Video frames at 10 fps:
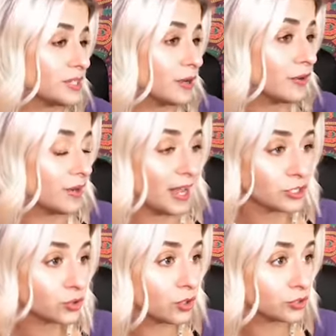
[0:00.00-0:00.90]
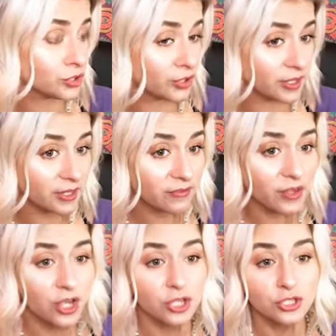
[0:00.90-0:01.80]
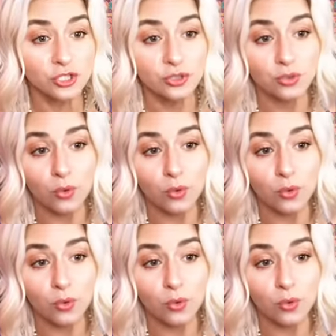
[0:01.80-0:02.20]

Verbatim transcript: They are a natural alternative to